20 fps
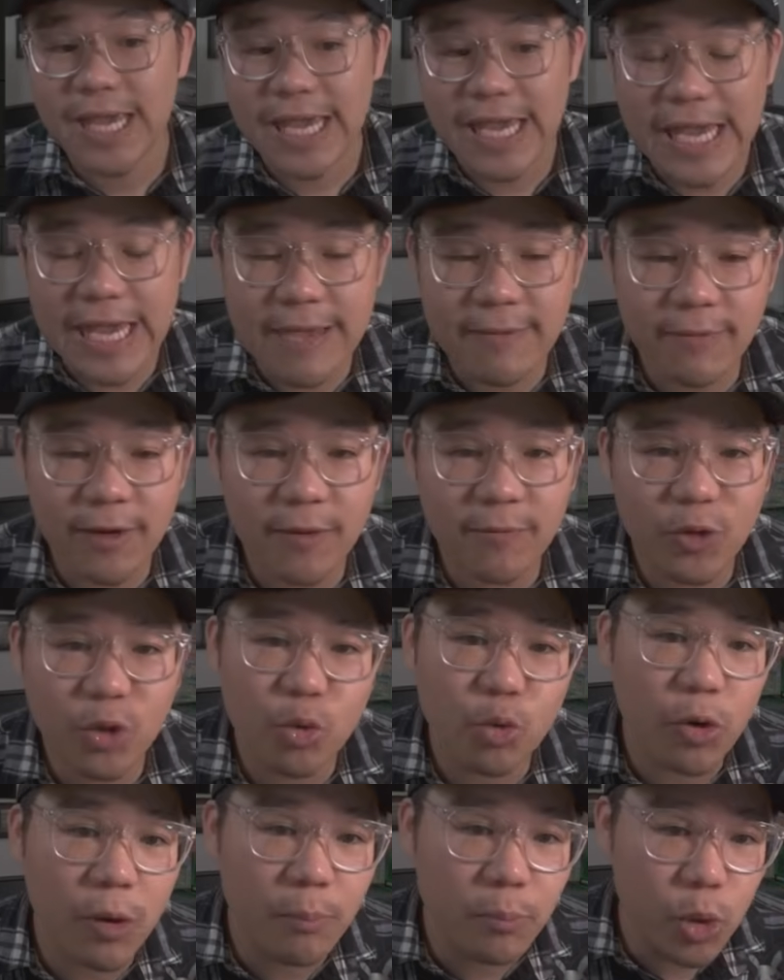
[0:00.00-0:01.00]
Even if
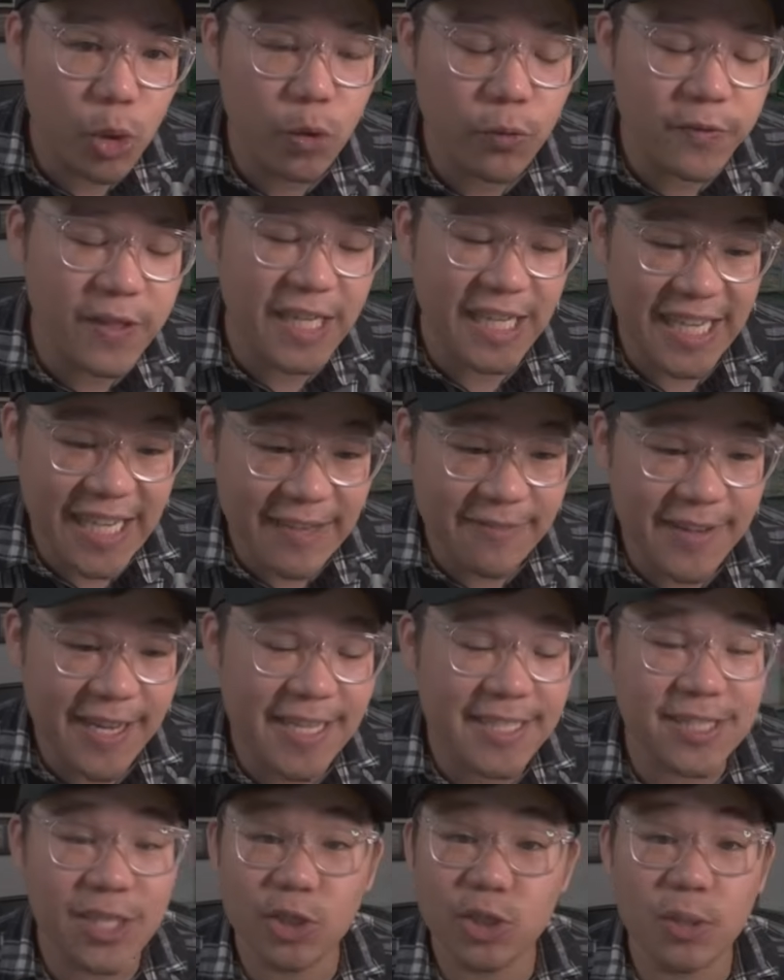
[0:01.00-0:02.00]
you remove the
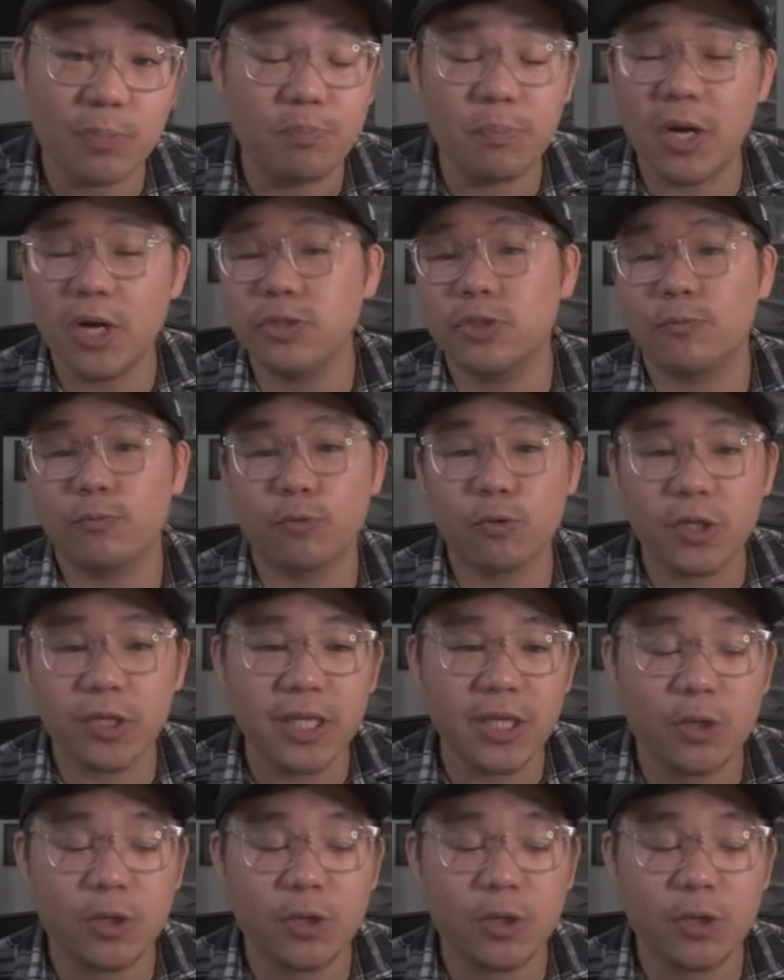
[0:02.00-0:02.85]
EVs, there's a bunch of really